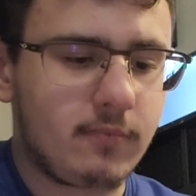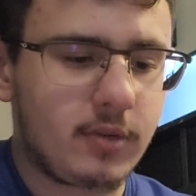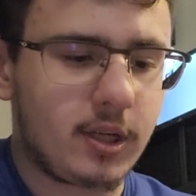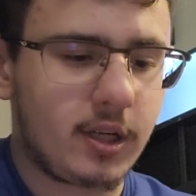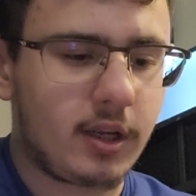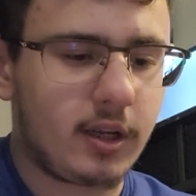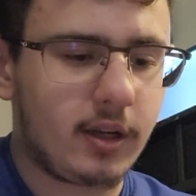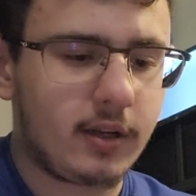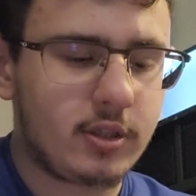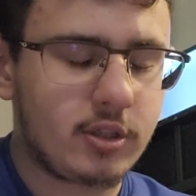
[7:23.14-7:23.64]

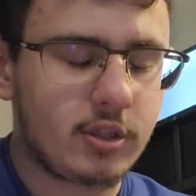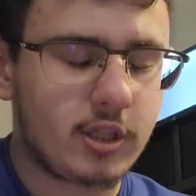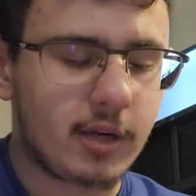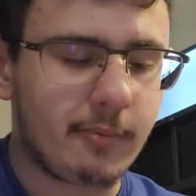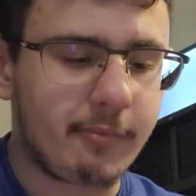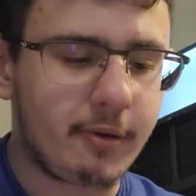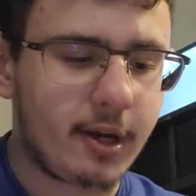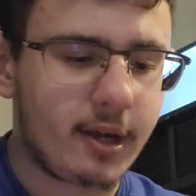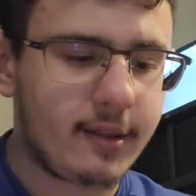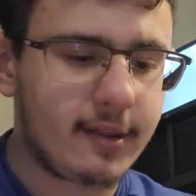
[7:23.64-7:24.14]
took
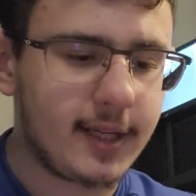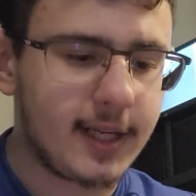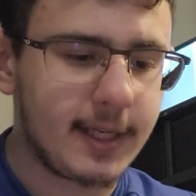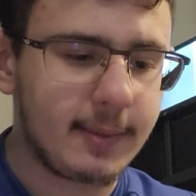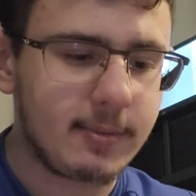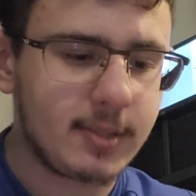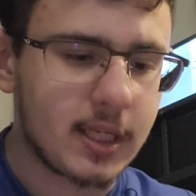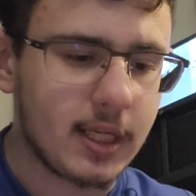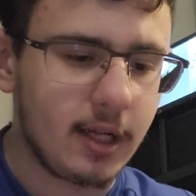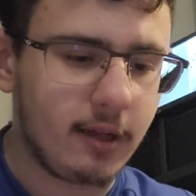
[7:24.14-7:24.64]
a breath on
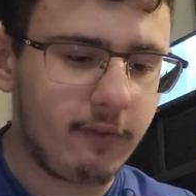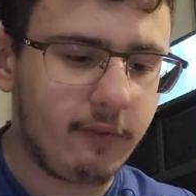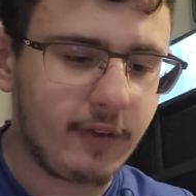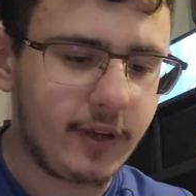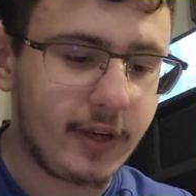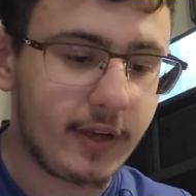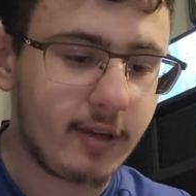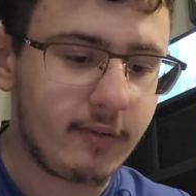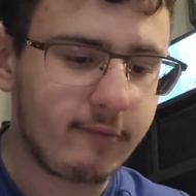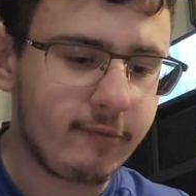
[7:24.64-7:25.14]
himself
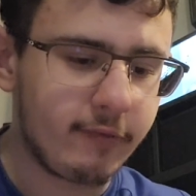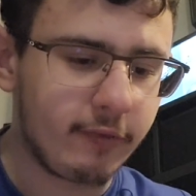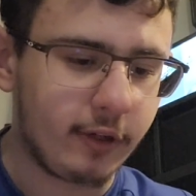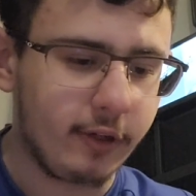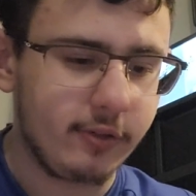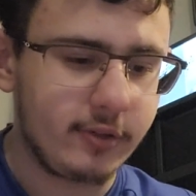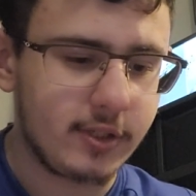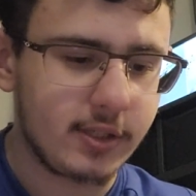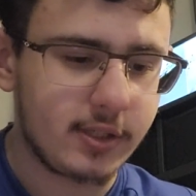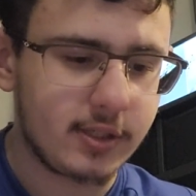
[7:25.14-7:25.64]
and it
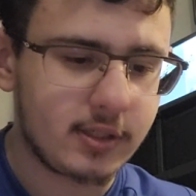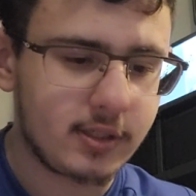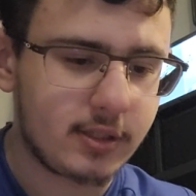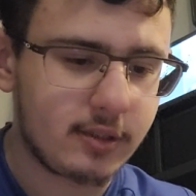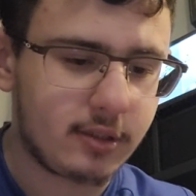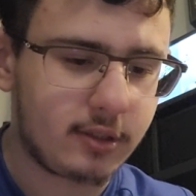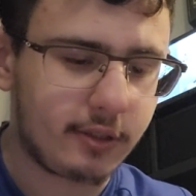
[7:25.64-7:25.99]
froze his